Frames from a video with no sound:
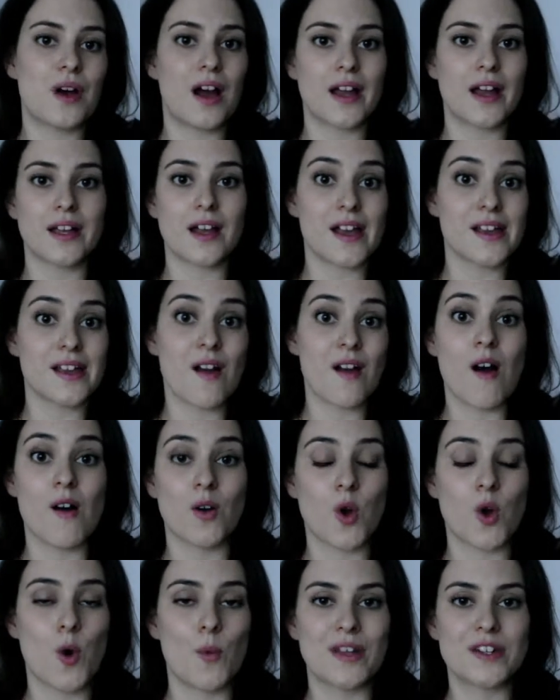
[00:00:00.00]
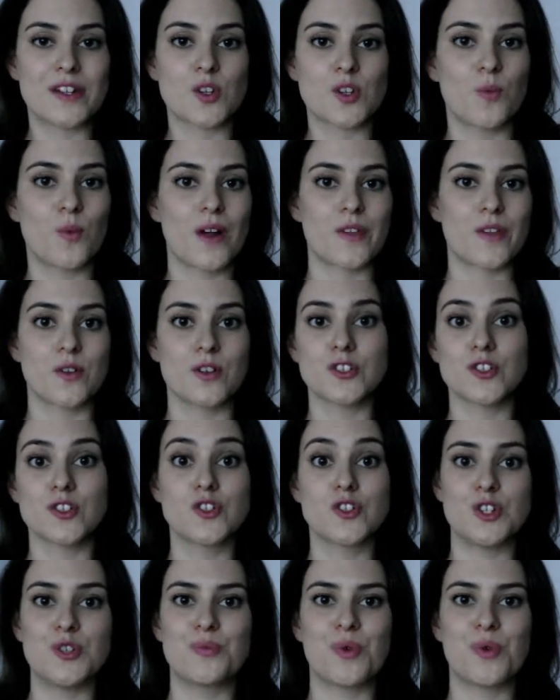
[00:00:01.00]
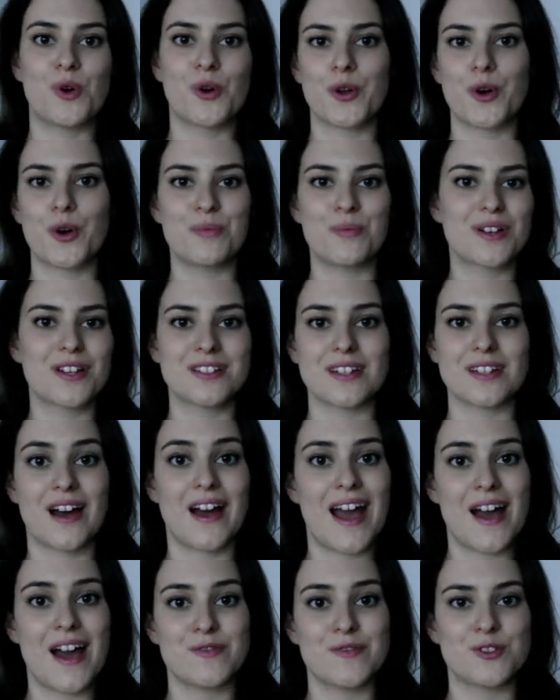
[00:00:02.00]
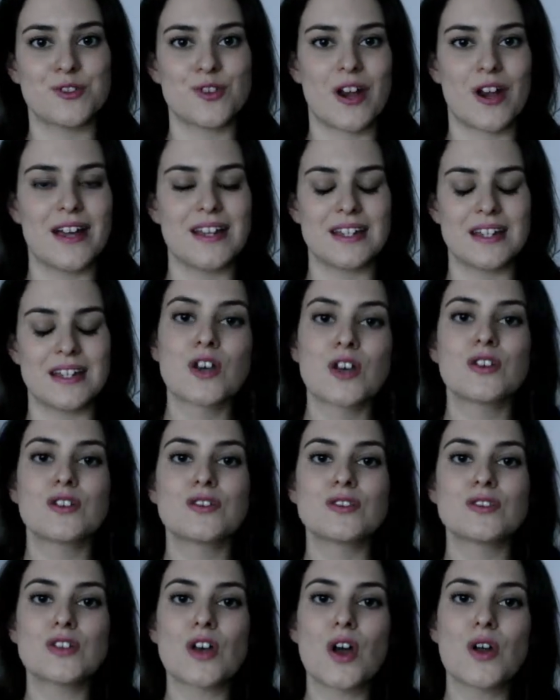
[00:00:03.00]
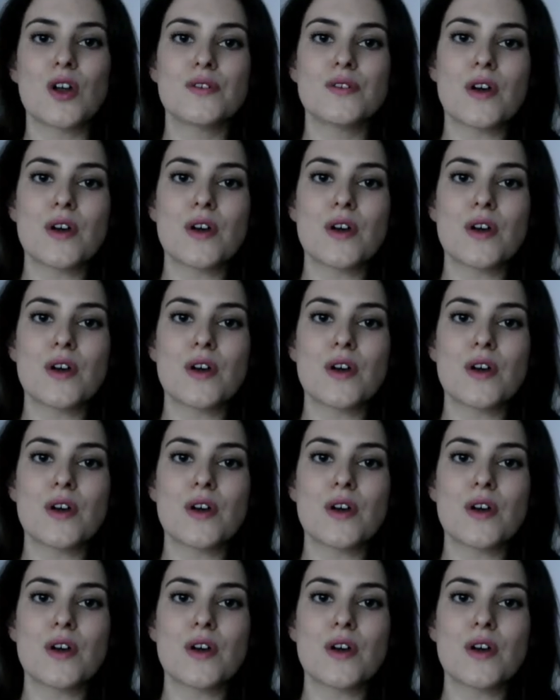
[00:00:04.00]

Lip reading: I can't comment on whether it's a dupe or not, because I haven't tried it. So